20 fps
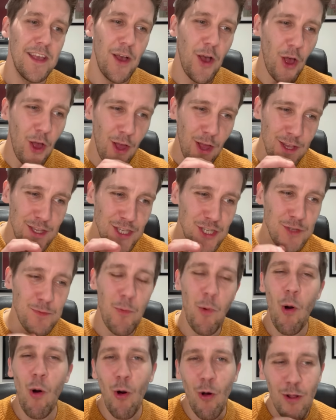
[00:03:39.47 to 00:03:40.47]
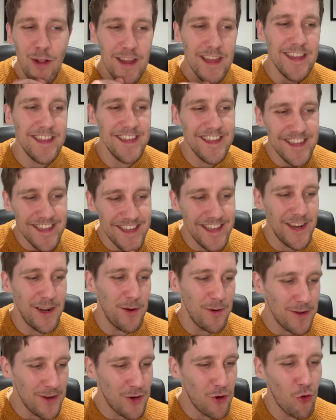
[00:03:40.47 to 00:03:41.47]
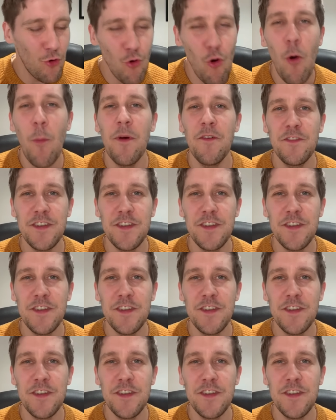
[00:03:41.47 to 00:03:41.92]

a small, crumb